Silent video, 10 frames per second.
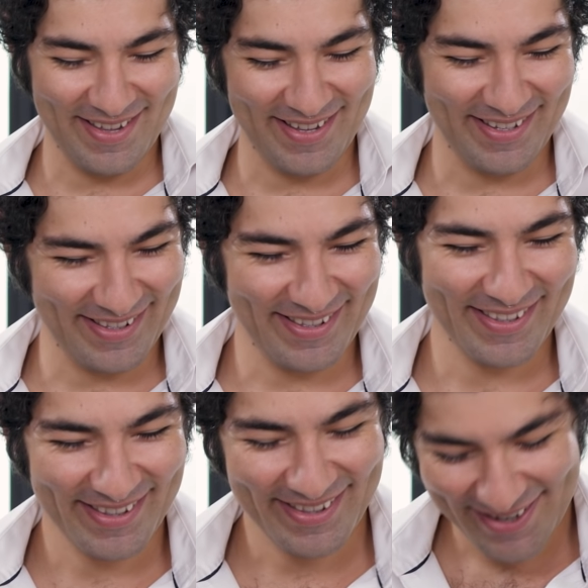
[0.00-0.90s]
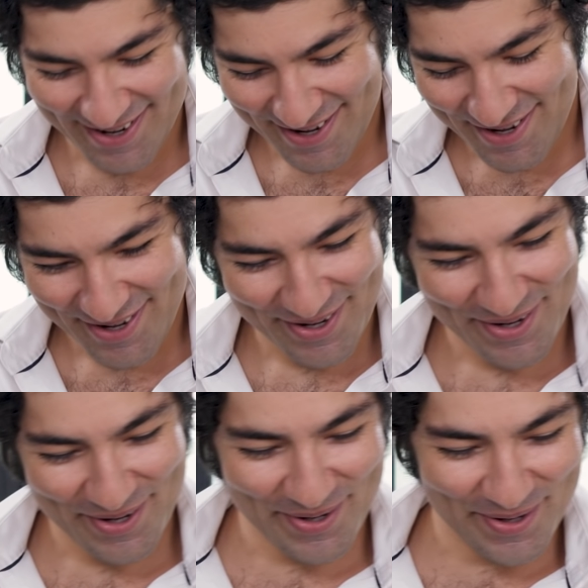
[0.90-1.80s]

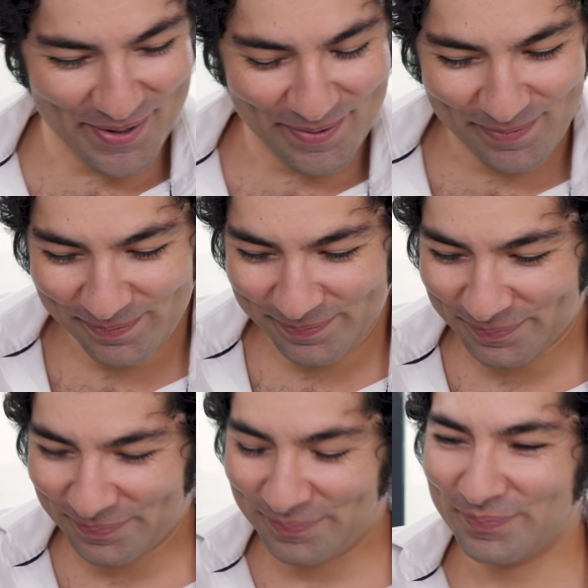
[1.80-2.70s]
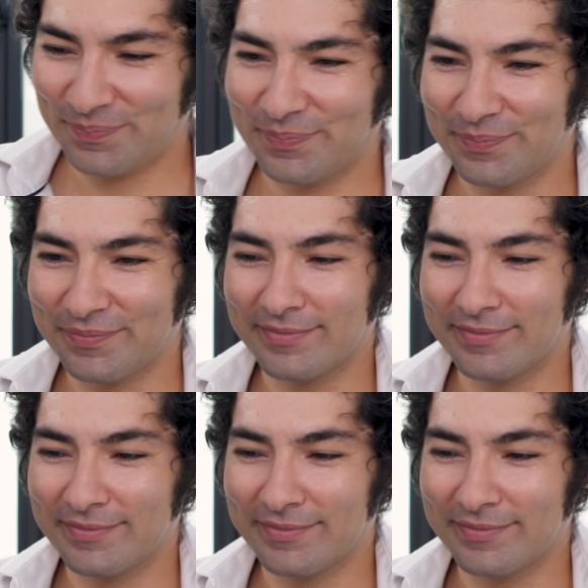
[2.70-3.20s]
[no speech]